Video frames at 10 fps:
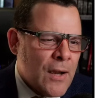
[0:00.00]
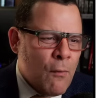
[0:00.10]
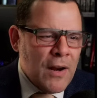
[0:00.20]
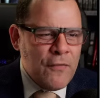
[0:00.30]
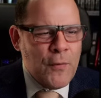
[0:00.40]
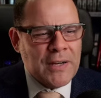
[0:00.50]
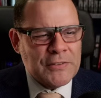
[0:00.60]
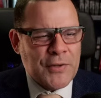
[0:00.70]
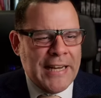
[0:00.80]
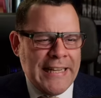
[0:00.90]
What if we are
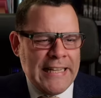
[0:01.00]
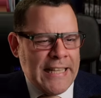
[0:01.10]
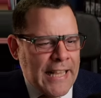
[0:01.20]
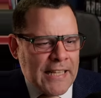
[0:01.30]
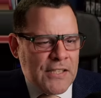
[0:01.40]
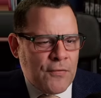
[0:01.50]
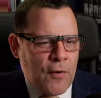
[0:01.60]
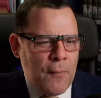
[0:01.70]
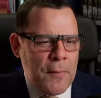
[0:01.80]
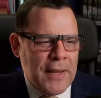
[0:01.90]
training kids
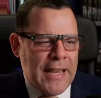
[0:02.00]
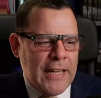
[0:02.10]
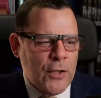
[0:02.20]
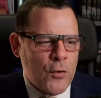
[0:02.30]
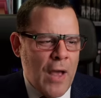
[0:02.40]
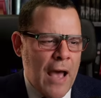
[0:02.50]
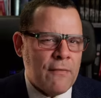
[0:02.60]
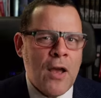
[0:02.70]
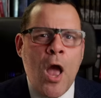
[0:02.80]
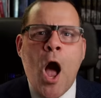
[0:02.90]
from the beginning to
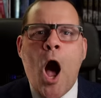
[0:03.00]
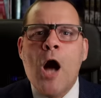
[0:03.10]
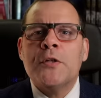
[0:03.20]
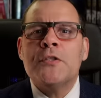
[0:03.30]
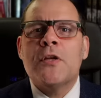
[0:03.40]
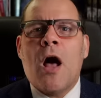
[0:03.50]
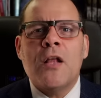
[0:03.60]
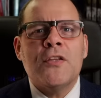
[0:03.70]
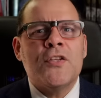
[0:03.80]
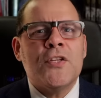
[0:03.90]
have
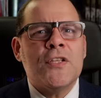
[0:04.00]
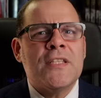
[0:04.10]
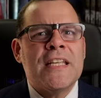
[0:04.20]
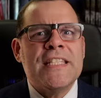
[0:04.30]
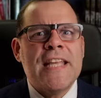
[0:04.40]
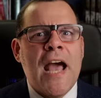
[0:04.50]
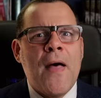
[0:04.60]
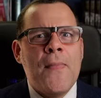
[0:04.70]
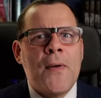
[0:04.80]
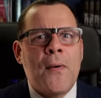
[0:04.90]
unconscious
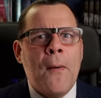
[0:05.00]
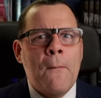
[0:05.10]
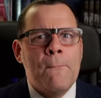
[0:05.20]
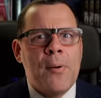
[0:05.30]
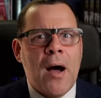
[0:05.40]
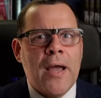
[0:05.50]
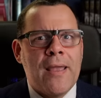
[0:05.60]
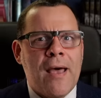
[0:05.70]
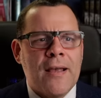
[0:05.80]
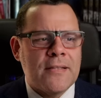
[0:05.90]
gender
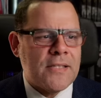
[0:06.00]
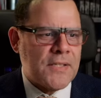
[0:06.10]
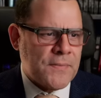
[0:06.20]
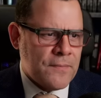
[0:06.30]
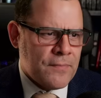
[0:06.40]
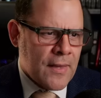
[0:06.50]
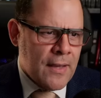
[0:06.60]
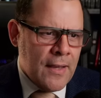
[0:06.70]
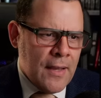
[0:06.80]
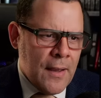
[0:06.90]
bias?
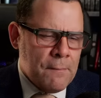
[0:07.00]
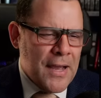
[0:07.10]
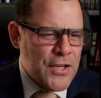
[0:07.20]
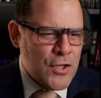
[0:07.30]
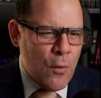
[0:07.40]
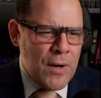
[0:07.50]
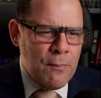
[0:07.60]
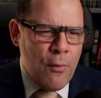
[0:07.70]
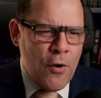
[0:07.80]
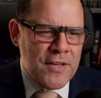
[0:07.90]
By
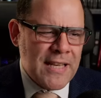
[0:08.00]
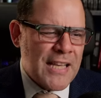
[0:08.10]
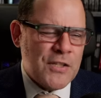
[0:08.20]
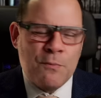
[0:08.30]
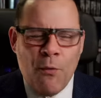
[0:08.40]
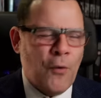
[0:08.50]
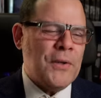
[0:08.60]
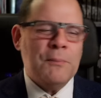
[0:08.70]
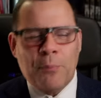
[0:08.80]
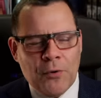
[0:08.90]
showing boys as
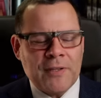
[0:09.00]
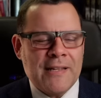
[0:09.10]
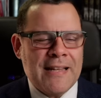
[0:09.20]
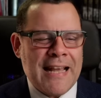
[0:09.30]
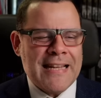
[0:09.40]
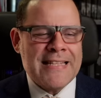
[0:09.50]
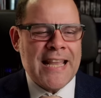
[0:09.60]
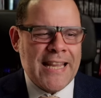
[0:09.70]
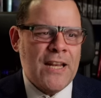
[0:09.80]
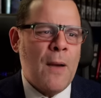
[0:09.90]
more important and
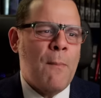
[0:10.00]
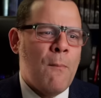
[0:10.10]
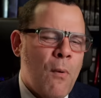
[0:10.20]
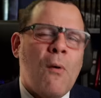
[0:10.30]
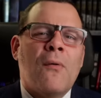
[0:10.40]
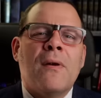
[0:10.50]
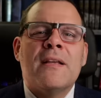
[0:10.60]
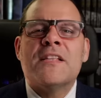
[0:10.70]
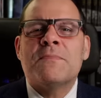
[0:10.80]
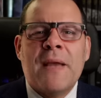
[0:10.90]
taking up more
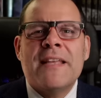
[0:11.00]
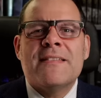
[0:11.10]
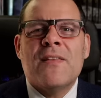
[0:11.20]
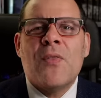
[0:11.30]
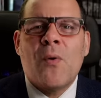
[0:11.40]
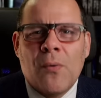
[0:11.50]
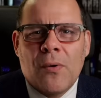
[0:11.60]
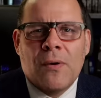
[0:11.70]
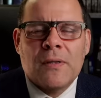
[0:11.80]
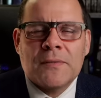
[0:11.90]
space in the
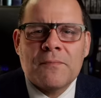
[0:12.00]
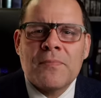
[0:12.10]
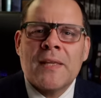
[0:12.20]
world.